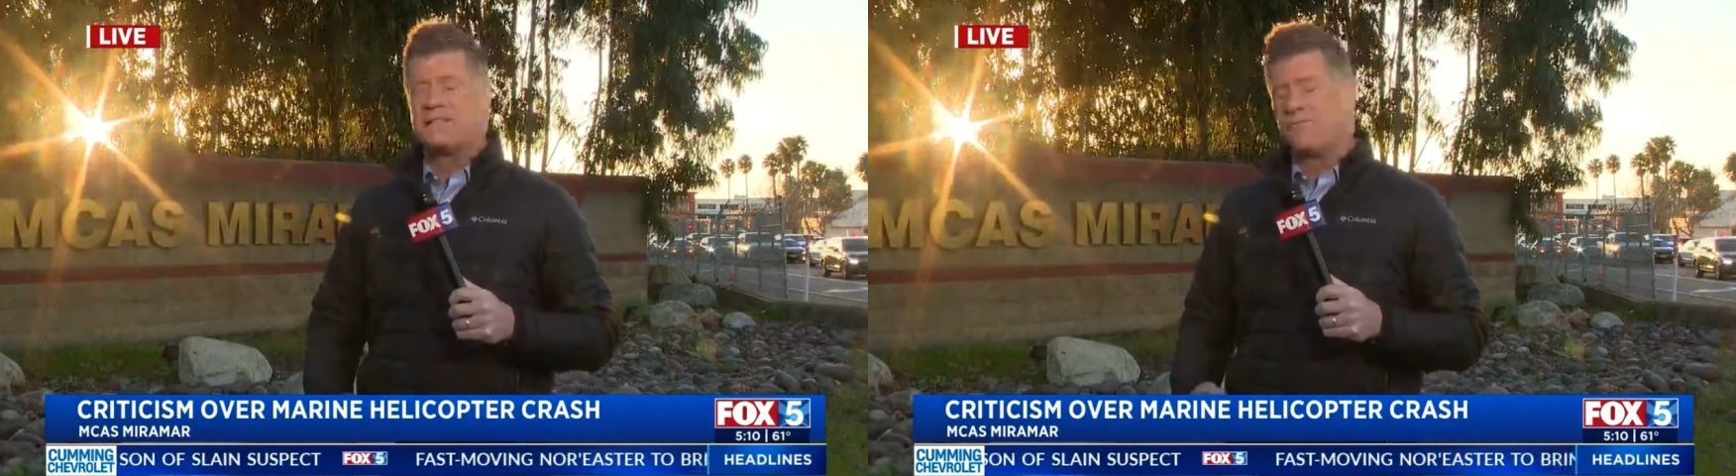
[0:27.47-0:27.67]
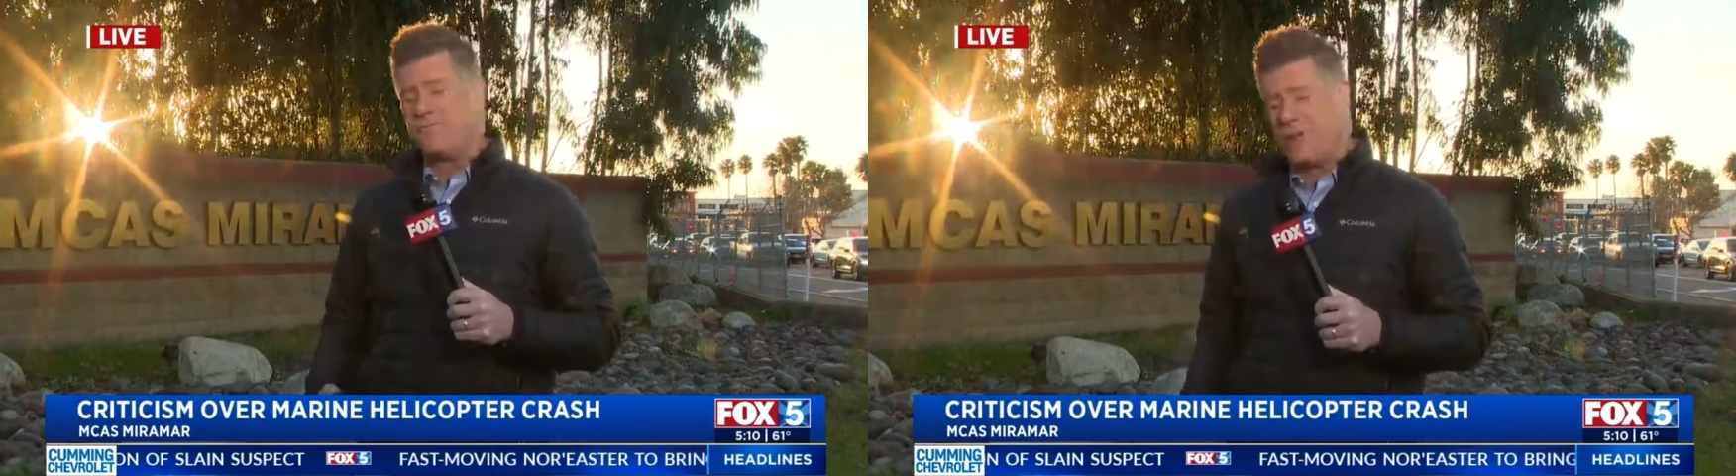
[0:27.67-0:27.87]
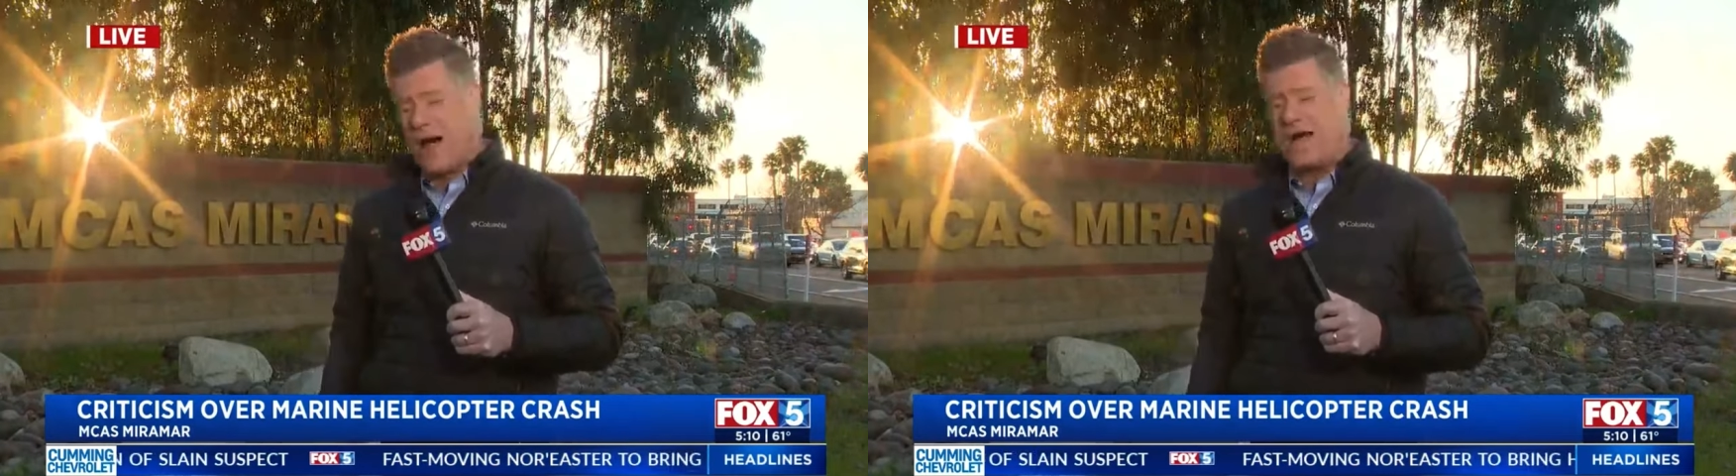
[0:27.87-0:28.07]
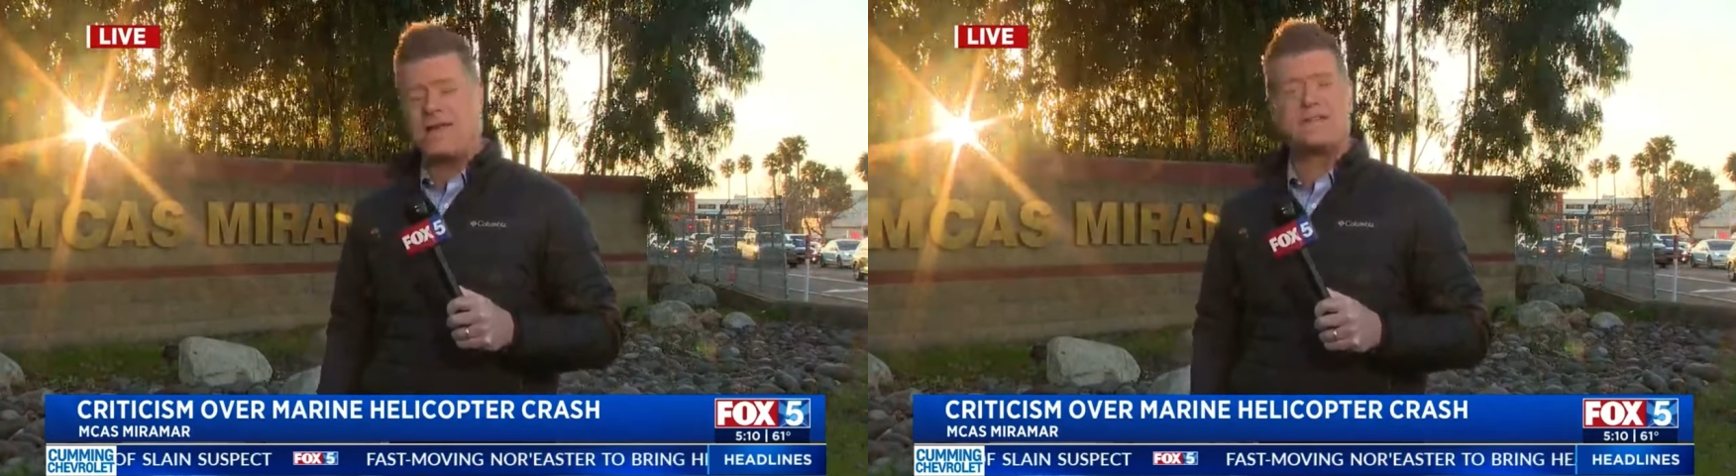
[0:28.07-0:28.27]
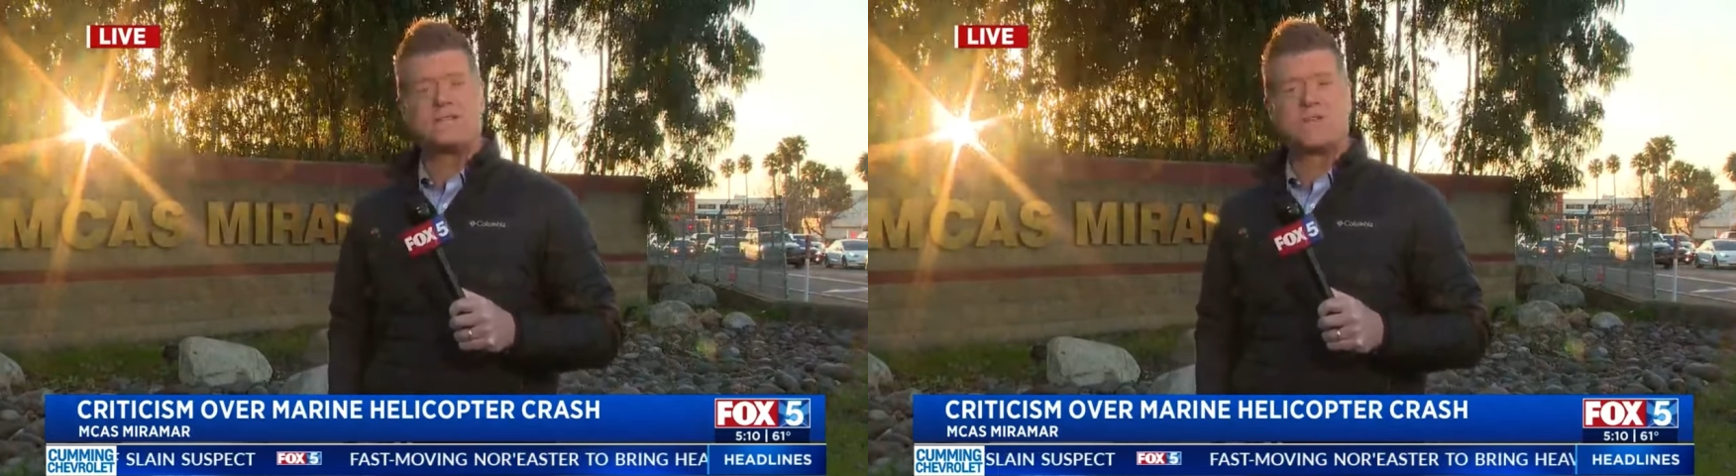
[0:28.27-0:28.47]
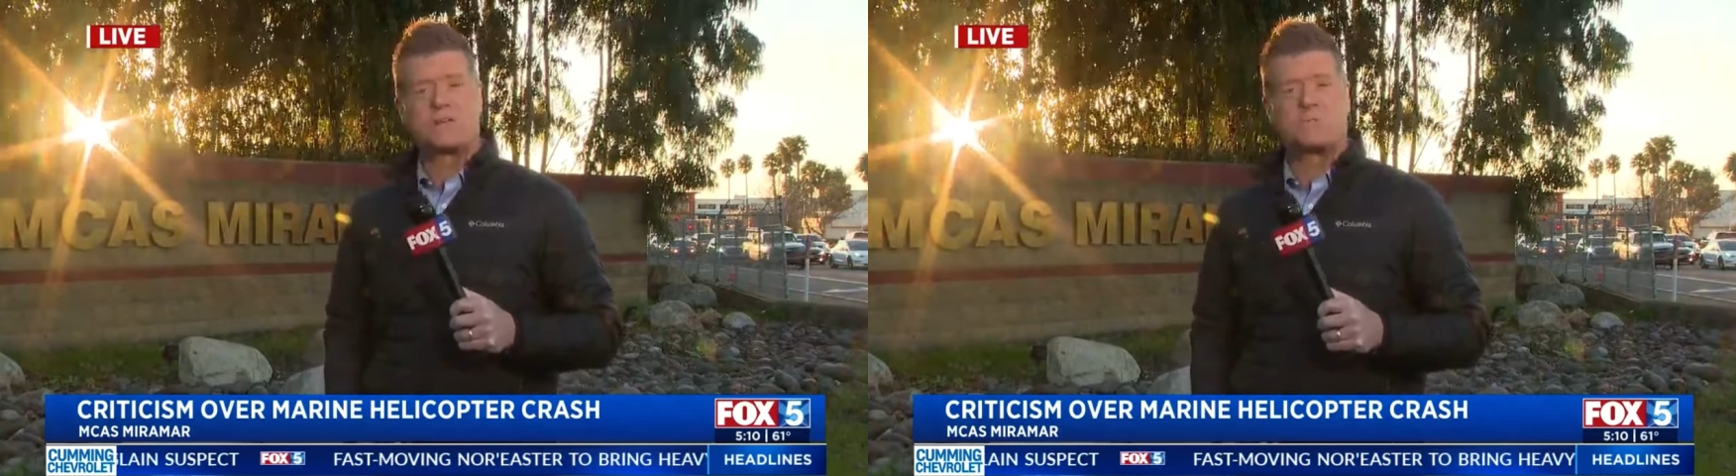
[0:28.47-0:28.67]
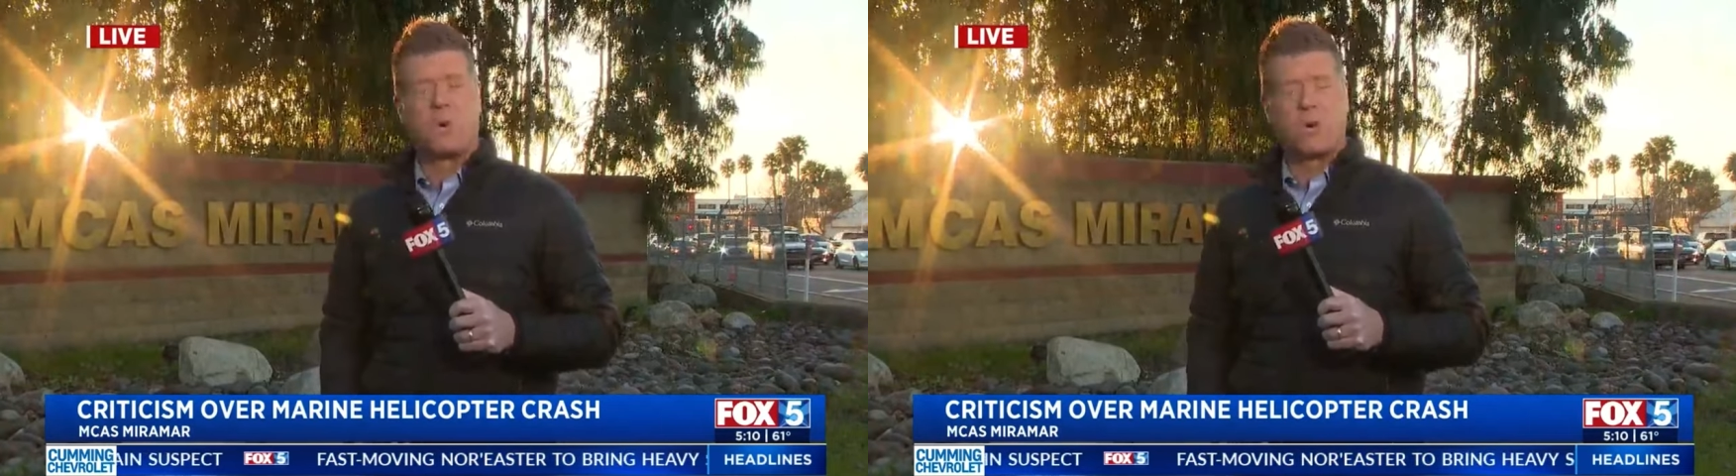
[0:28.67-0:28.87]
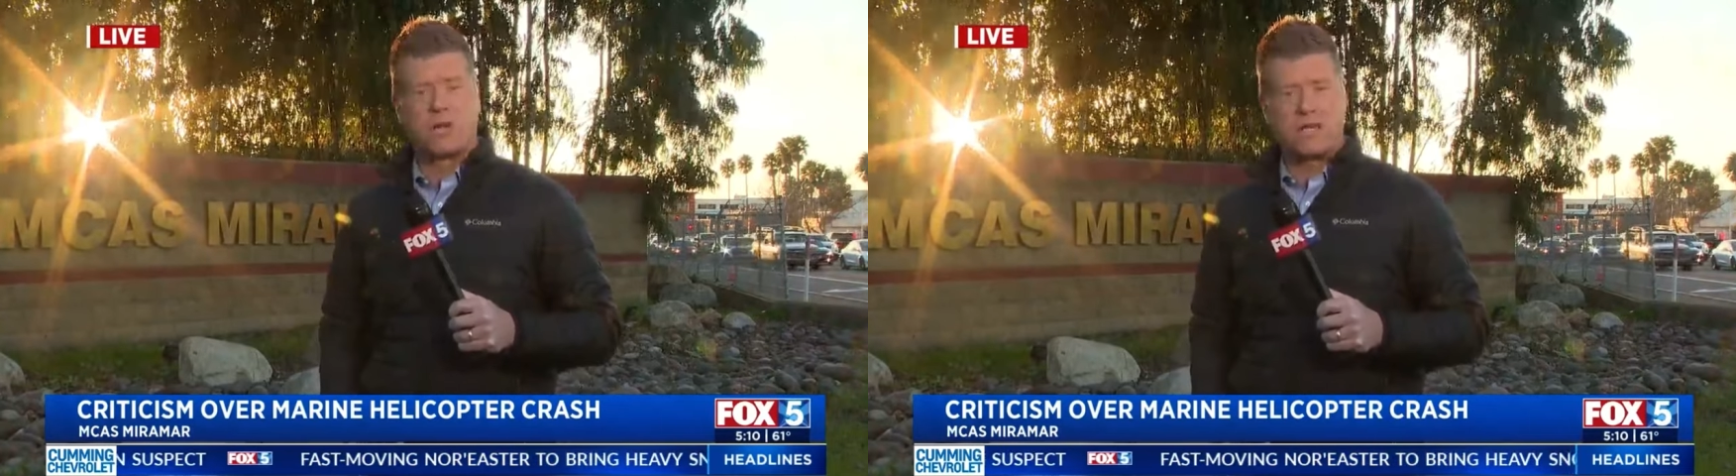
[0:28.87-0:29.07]
to fly in such
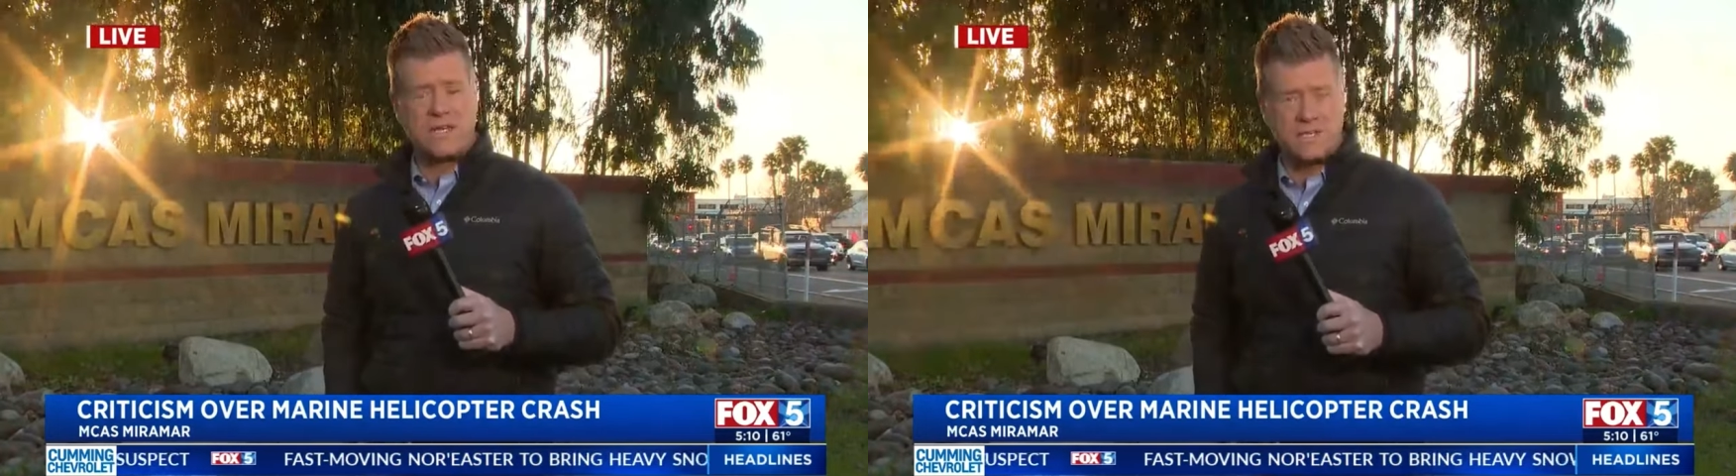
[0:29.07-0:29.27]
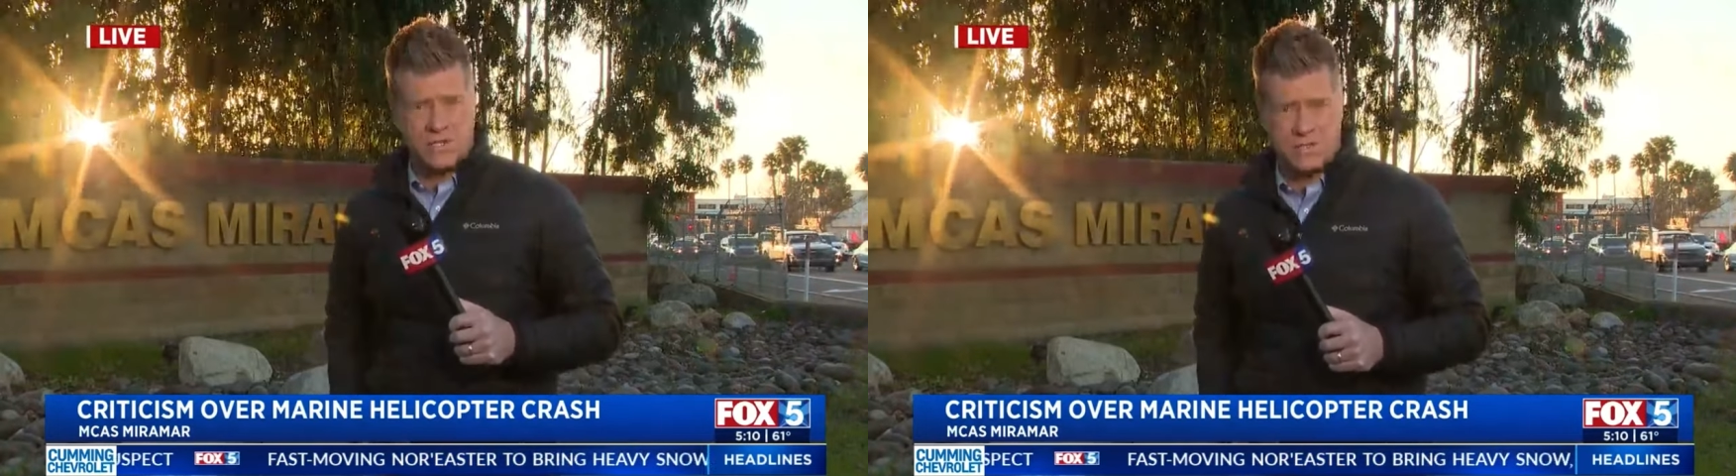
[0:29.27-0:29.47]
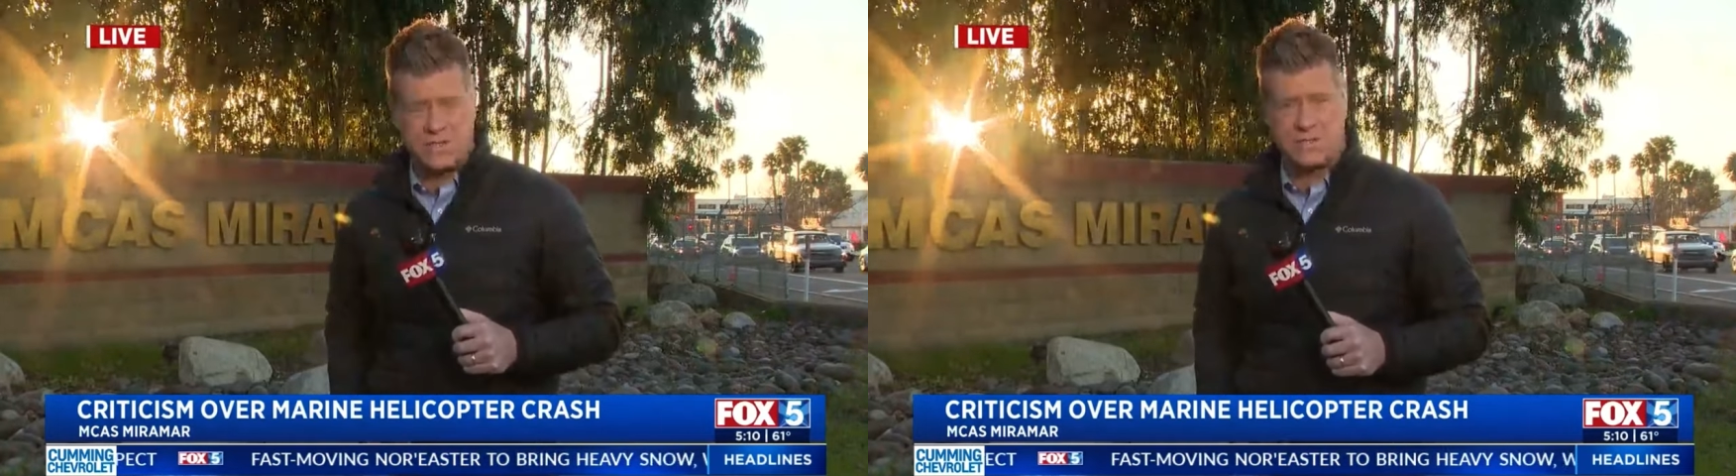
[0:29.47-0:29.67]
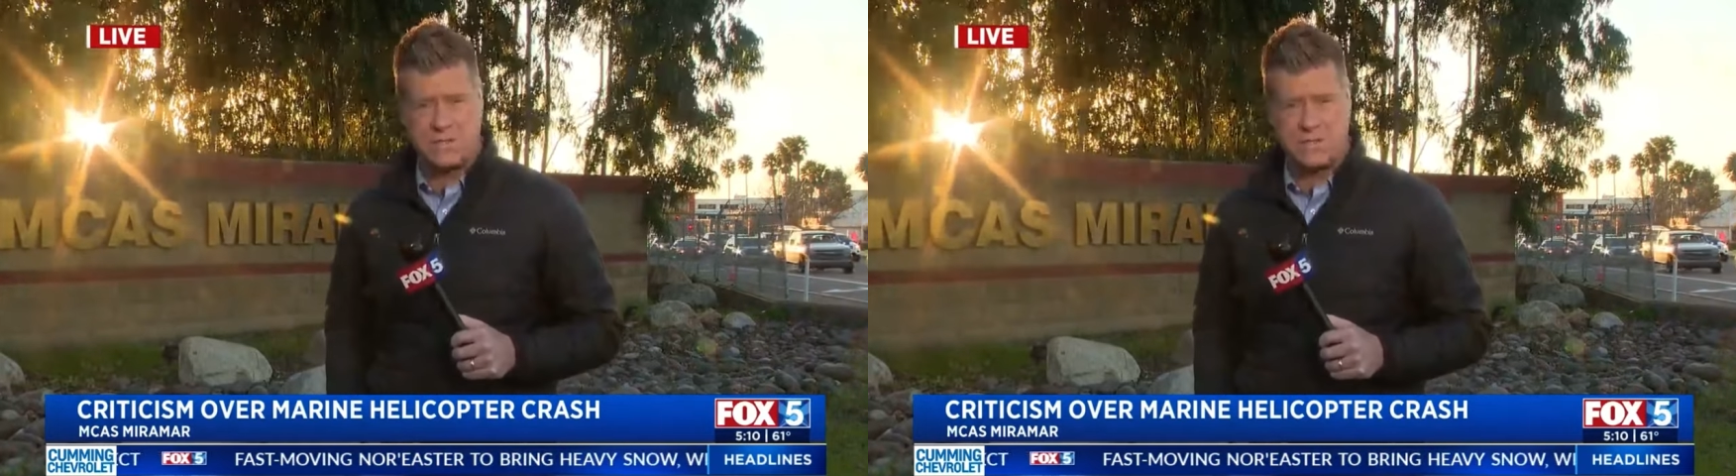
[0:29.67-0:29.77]
poor conditions